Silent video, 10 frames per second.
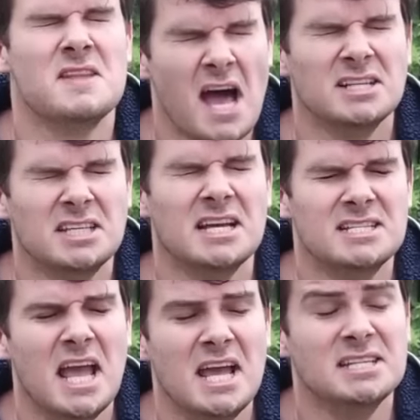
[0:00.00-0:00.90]

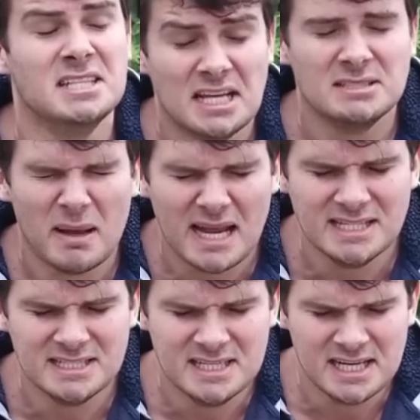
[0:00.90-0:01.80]
13 years it's
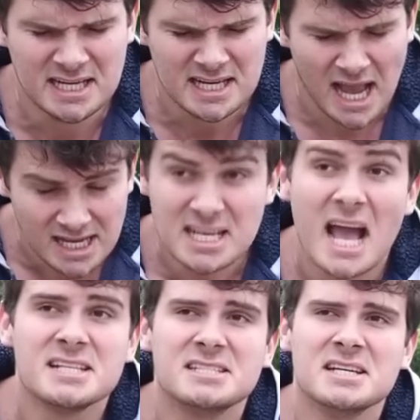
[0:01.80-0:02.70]
been,
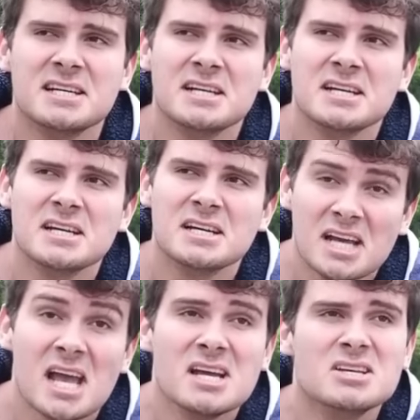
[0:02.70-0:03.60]
and yet,
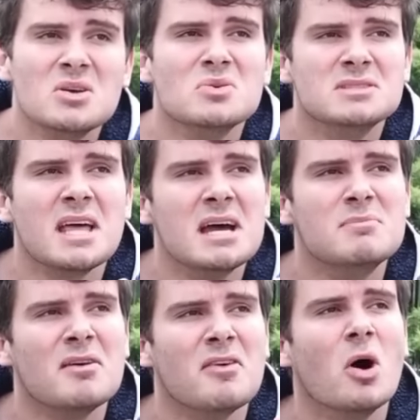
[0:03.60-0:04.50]
here you
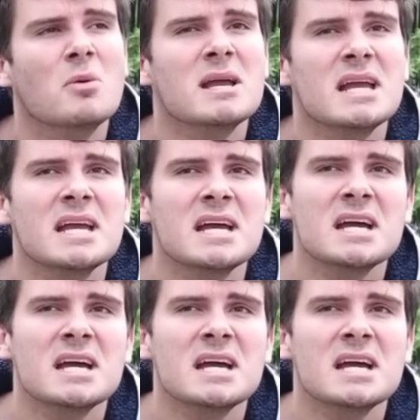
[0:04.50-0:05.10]
stand before me,